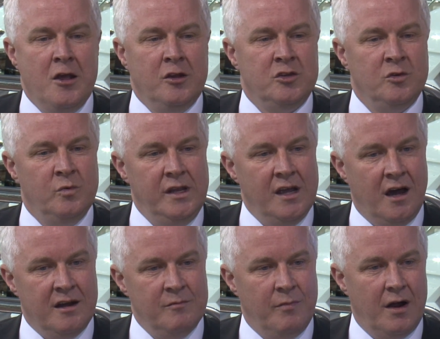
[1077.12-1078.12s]
So we
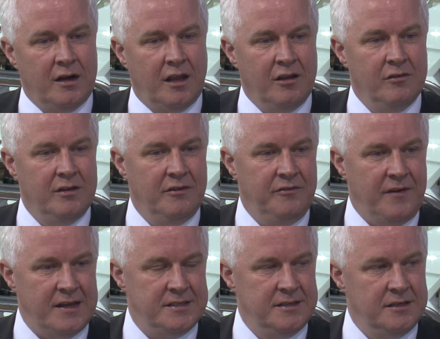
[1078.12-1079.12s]
are embarking on the
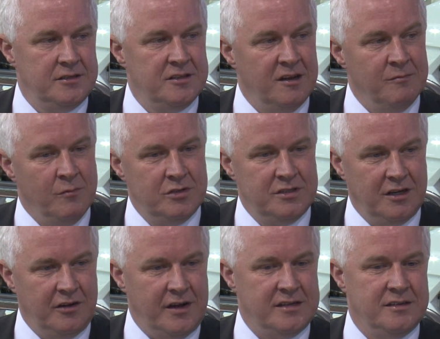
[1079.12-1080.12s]
fastest and most
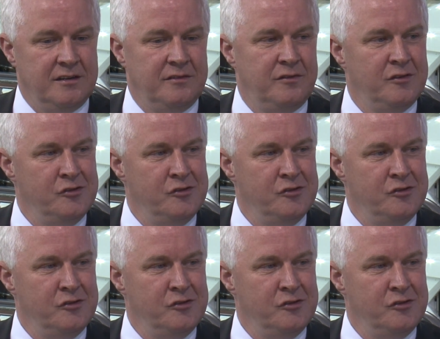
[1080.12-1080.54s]
aggressive